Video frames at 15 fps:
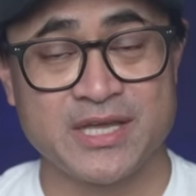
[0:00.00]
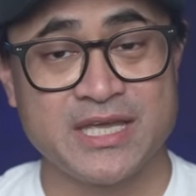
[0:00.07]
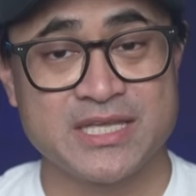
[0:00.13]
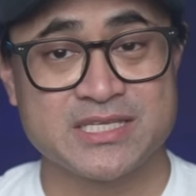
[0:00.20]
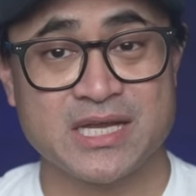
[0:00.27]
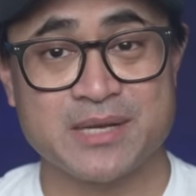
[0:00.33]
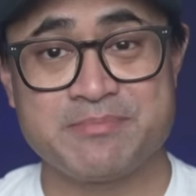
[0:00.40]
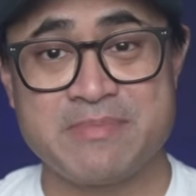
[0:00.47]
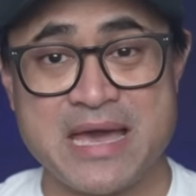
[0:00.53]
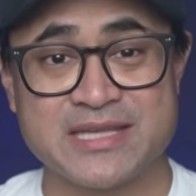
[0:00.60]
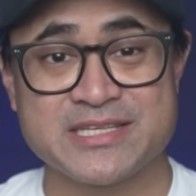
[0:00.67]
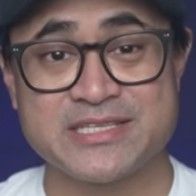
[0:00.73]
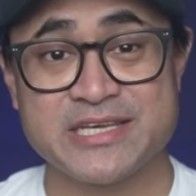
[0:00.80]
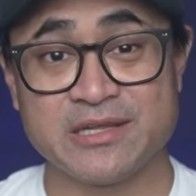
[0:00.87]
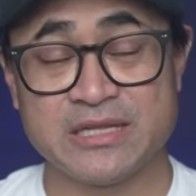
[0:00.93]
it's got a
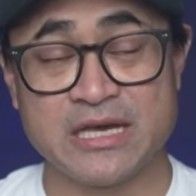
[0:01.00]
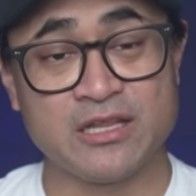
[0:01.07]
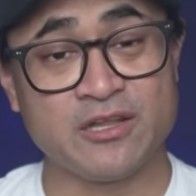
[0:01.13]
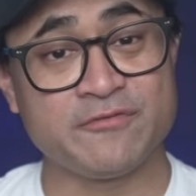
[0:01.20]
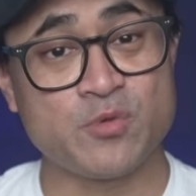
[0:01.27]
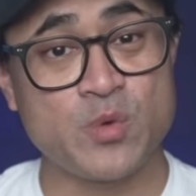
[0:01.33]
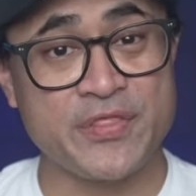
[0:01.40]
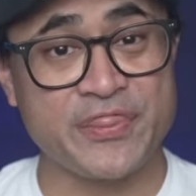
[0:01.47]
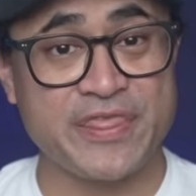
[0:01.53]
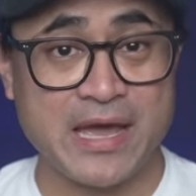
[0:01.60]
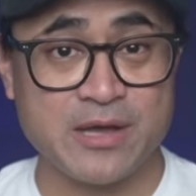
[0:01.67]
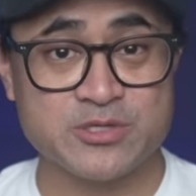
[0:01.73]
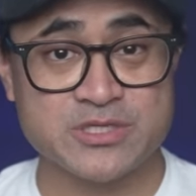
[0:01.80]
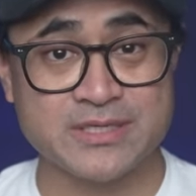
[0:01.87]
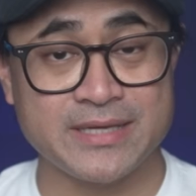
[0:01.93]
max CLL of
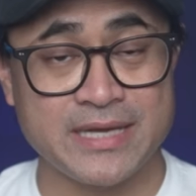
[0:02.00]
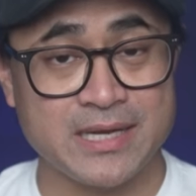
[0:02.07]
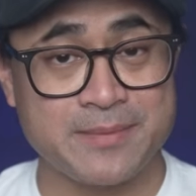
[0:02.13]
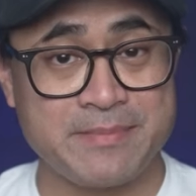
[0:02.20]
1000 and